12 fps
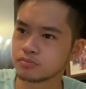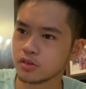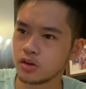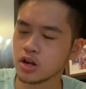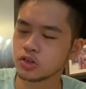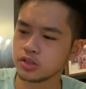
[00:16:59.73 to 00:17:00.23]

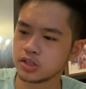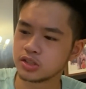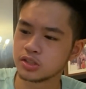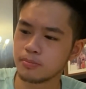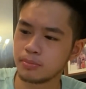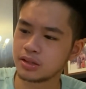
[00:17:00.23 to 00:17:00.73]
There actually is
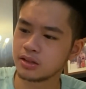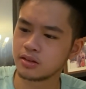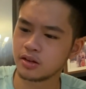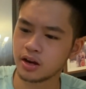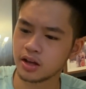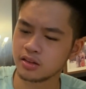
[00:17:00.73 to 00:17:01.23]
some meat in
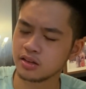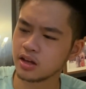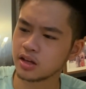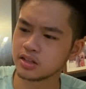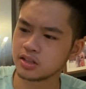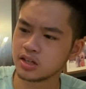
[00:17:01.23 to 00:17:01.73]
there. I think I
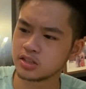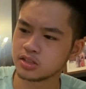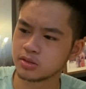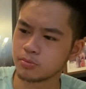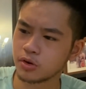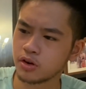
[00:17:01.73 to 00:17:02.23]
can taste
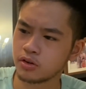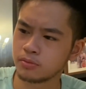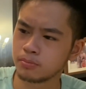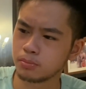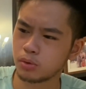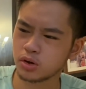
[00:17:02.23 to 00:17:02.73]
some ground
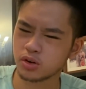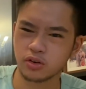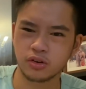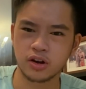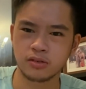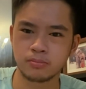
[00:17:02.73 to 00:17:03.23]
pork or
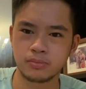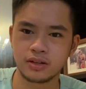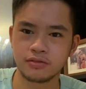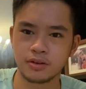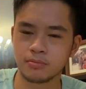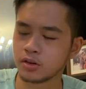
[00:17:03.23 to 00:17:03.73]
ground
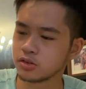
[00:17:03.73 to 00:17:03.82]
beef. I'm not